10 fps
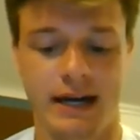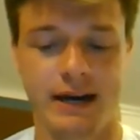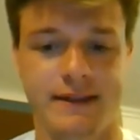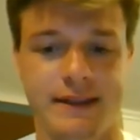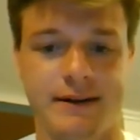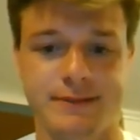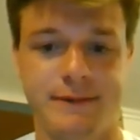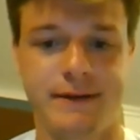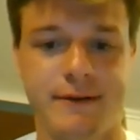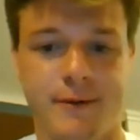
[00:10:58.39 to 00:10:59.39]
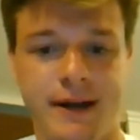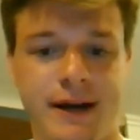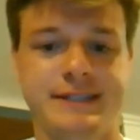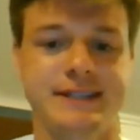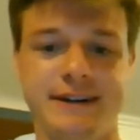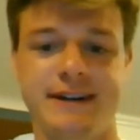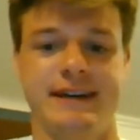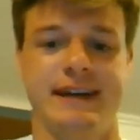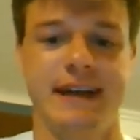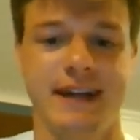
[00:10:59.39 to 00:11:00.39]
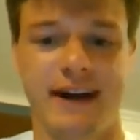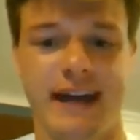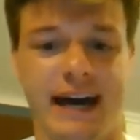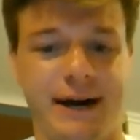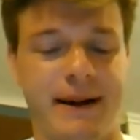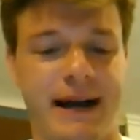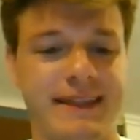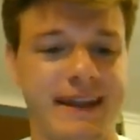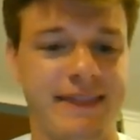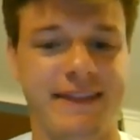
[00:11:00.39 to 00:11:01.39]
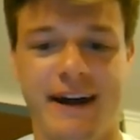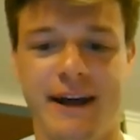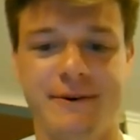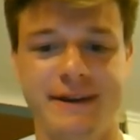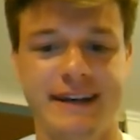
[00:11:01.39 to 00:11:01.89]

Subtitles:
I think that was my favorite one. Also, I got up higher than I thought I would